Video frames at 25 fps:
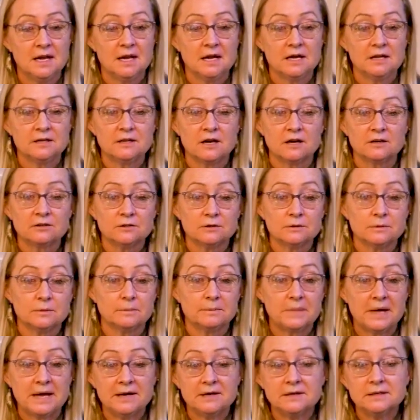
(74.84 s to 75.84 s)
Dr.
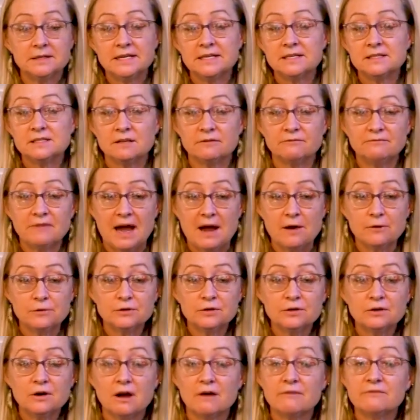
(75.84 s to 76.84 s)
Baill is the
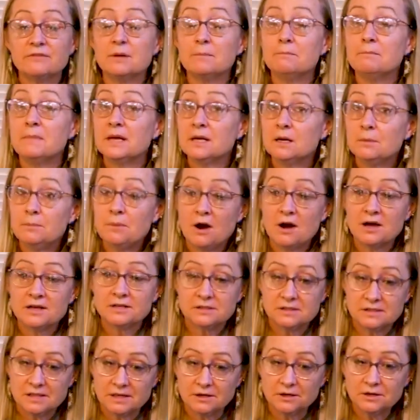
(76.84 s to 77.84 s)
founder of the
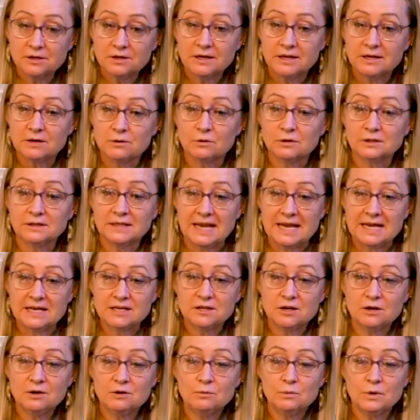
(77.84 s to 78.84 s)
Menopause Center in
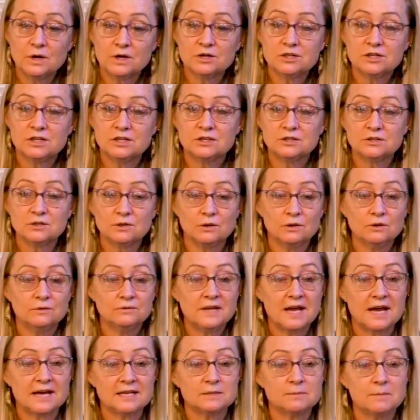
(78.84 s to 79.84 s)
Orlando, where she
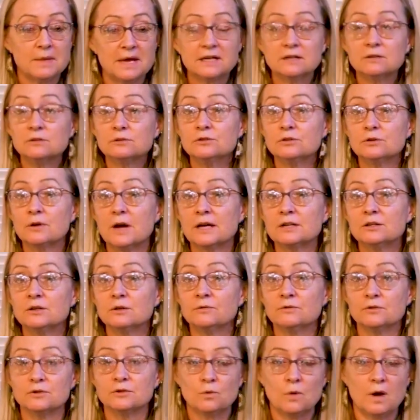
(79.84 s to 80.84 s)
served as medical
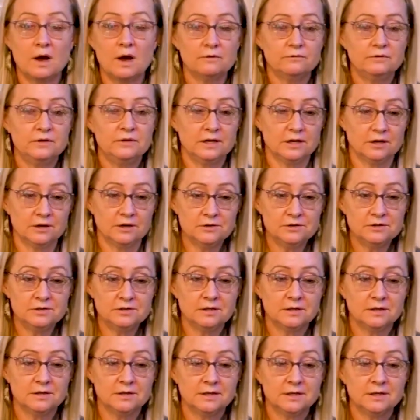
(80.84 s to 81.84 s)
director for 12
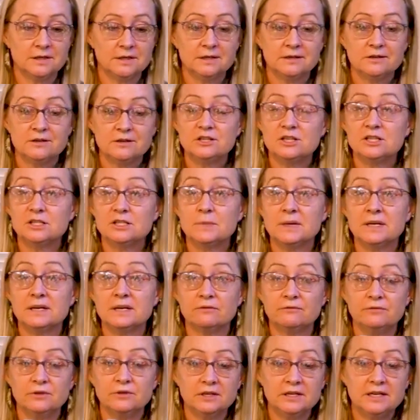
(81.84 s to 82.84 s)
years. She's been
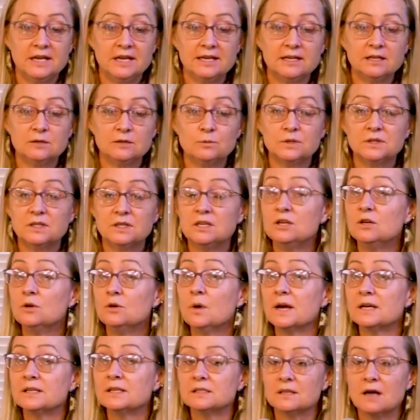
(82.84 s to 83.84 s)
affiliated with the
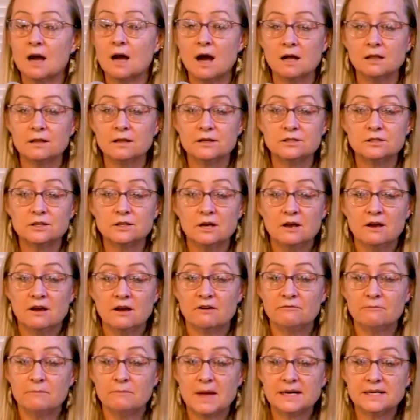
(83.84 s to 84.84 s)
U.S. College
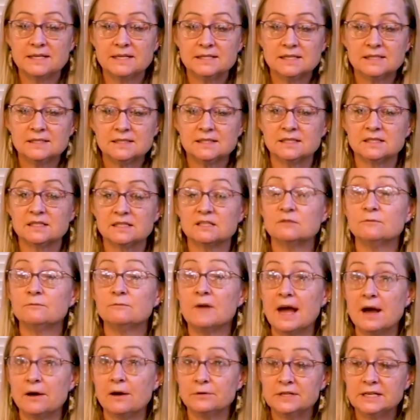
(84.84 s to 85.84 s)
of Medicine since its
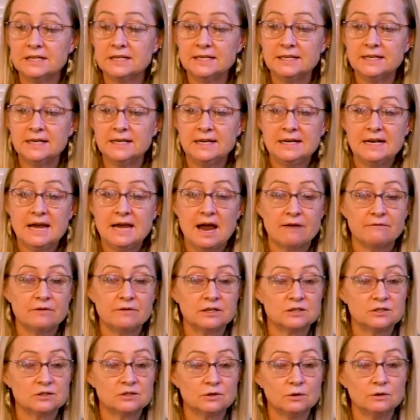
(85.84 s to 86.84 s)
founding,
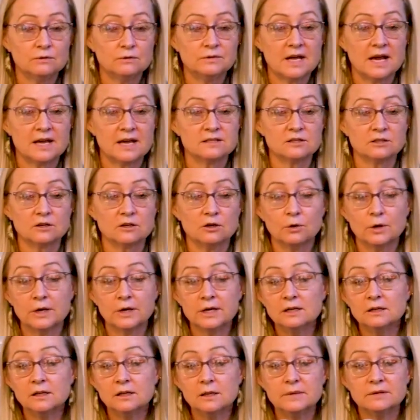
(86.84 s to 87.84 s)
having served as a
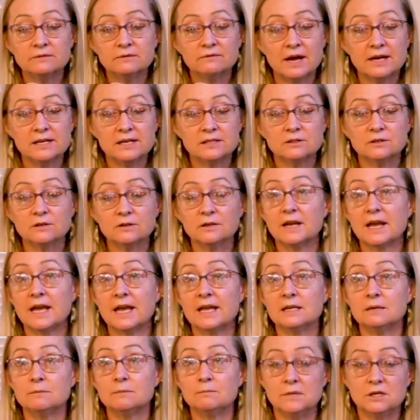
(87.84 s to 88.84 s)
curriculum advisor
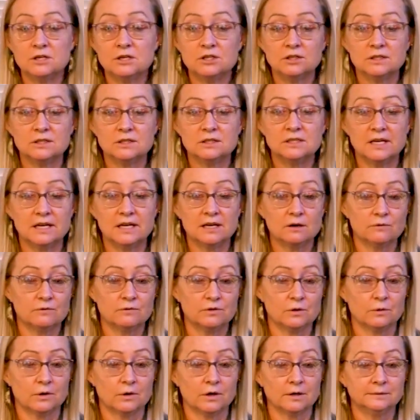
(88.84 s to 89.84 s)
and admissions
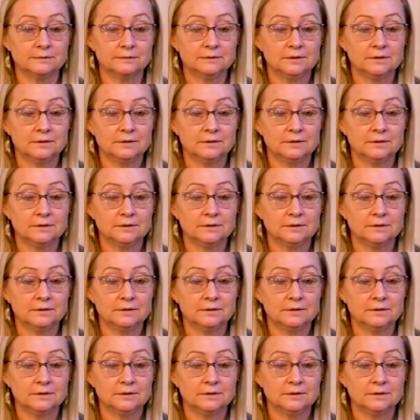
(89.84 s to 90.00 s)
interviewer.